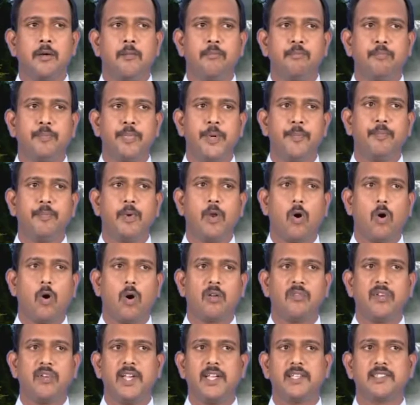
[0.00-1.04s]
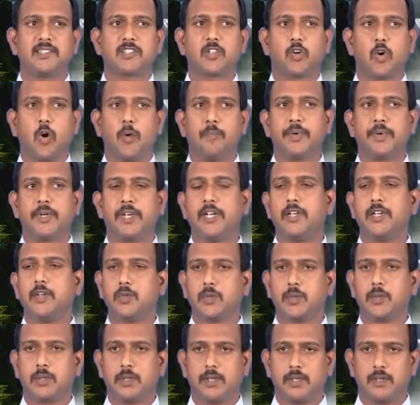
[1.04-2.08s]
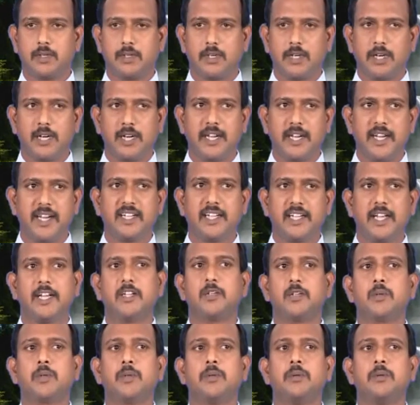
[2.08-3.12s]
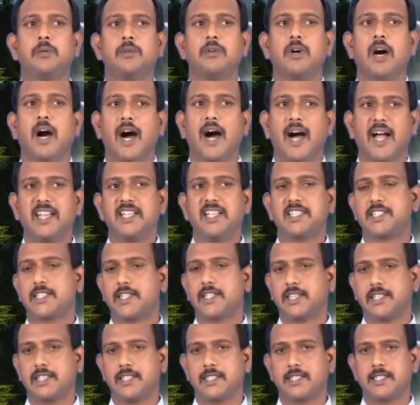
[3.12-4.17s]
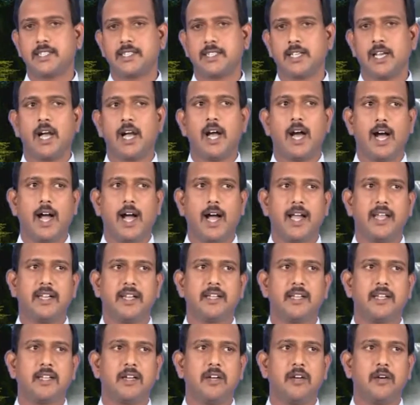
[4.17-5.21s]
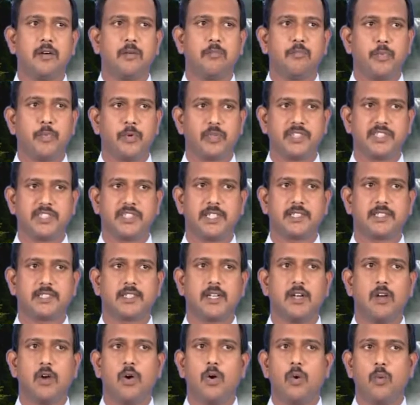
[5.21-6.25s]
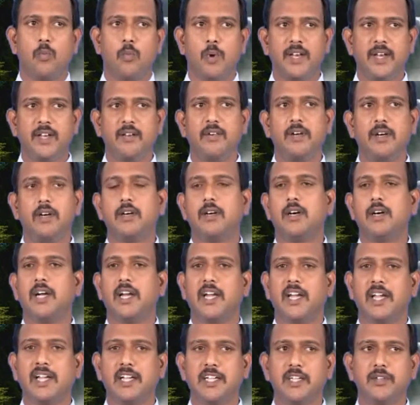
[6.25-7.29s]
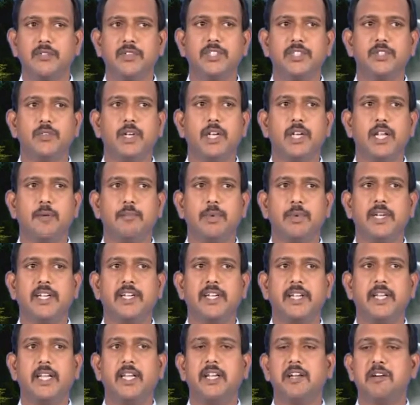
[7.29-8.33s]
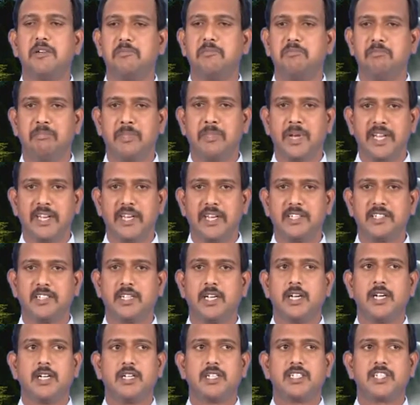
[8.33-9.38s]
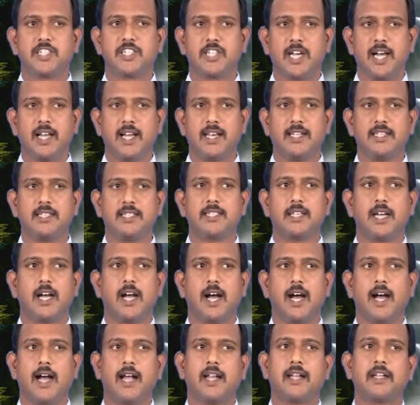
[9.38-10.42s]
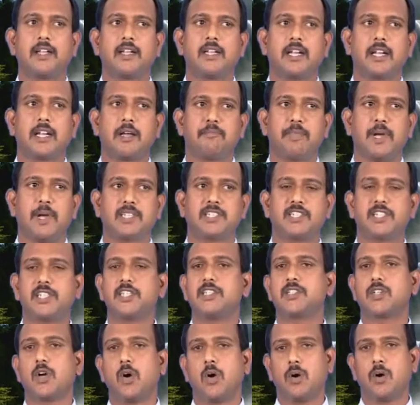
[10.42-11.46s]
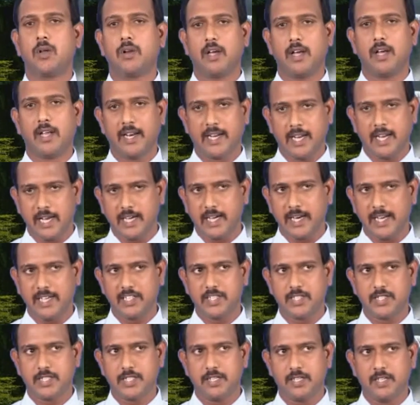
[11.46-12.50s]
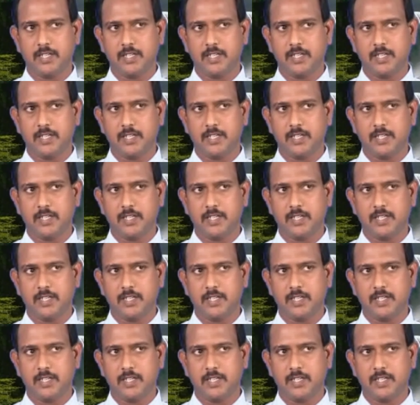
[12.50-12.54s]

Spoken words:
people always compete to get into higher status and positions whenever individual ability, merit, talent and capacities are recognized.